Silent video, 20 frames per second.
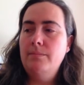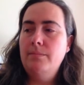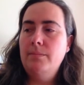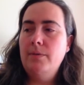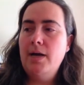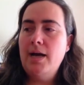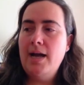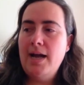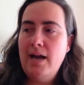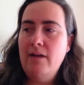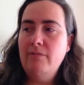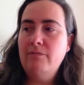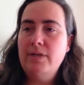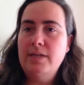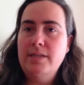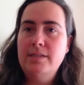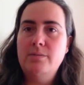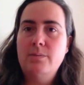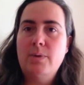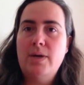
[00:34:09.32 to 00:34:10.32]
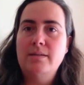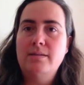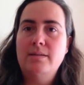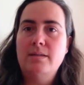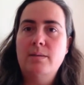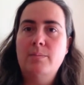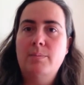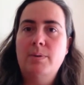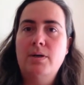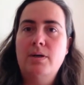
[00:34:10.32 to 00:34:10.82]
I have knit sweaters in the
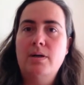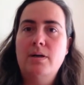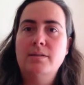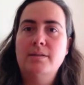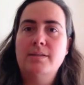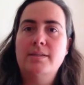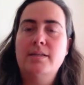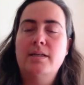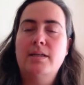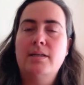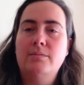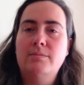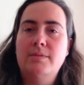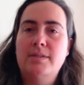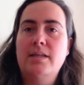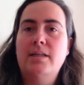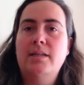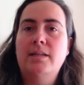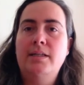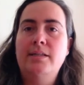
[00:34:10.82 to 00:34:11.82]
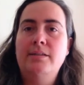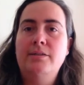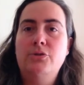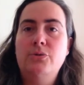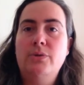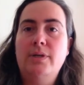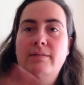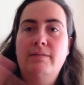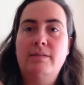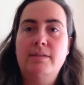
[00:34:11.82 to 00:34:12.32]
past, and I'm certainly
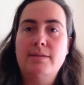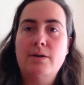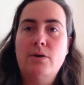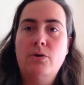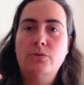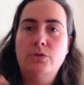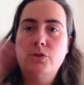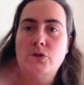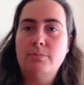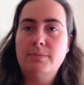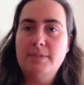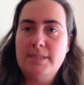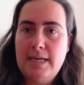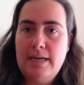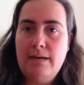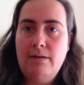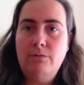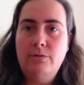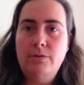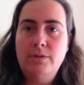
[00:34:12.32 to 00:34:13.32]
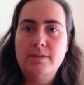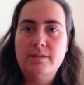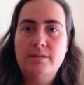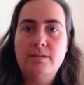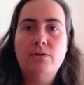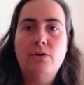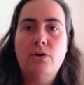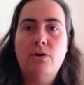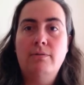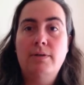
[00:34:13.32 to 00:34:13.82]
enjoying this whole top-down
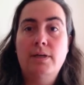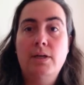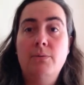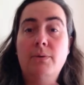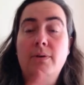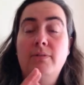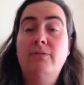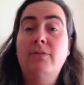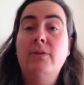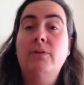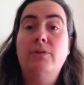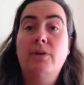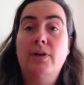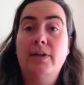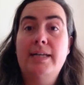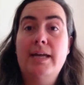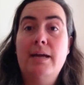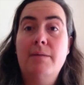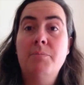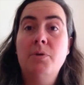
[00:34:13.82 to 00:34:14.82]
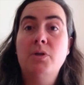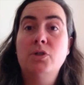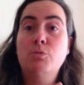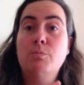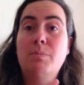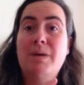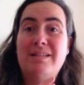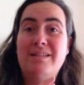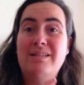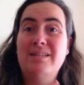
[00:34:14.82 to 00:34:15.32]
scenario. I feel that I get a much
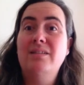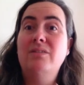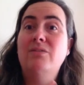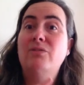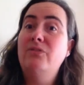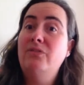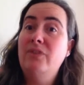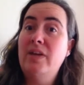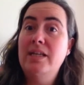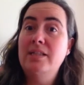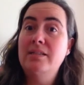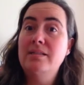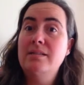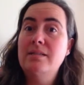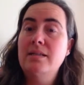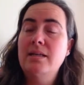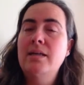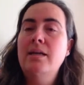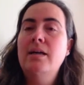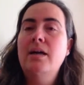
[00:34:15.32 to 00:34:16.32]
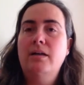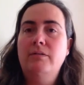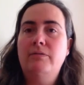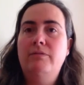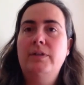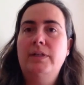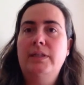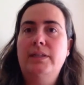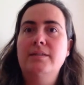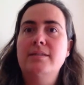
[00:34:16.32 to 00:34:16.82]
better fit. I
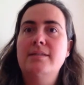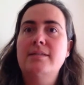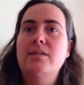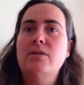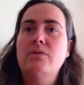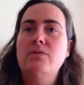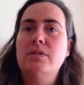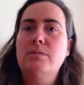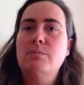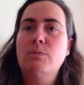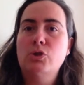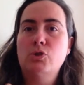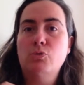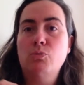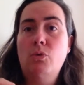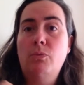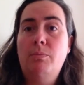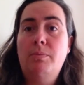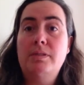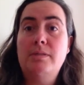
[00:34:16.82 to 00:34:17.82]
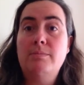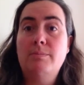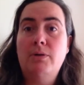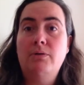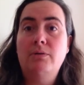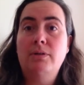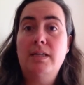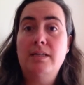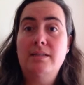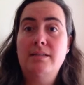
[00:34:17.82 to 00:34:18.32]
feel it suits much more bespoke
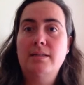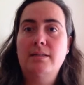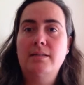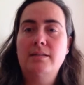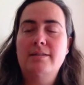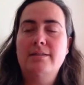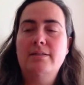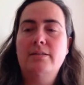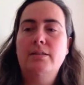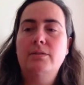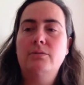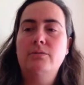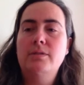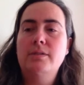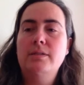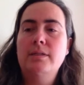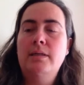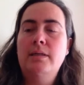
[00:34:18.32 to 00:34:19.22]
knitting styles.